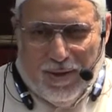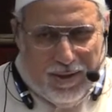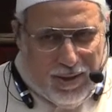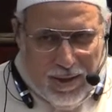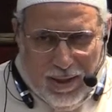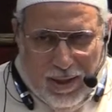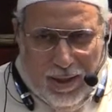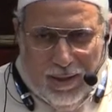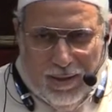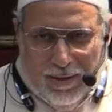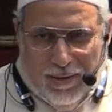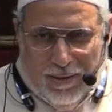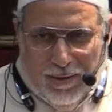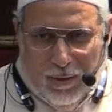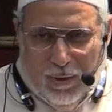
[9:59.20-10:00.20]
It's clear.
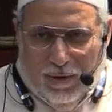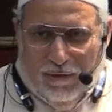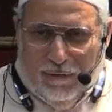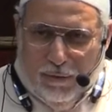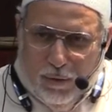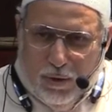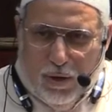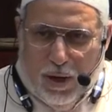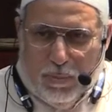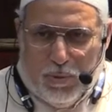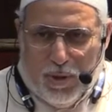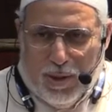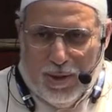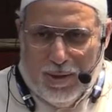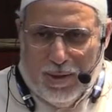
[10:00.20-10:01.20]
You have four
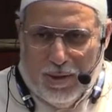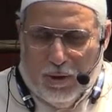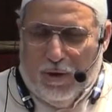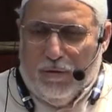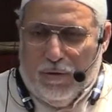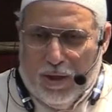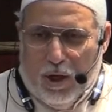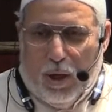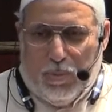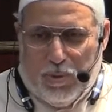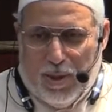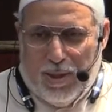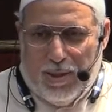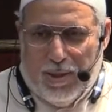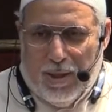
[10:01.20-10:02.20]
options. You have three
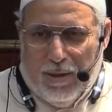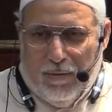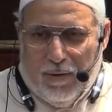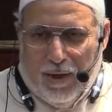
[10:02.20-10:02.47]
options.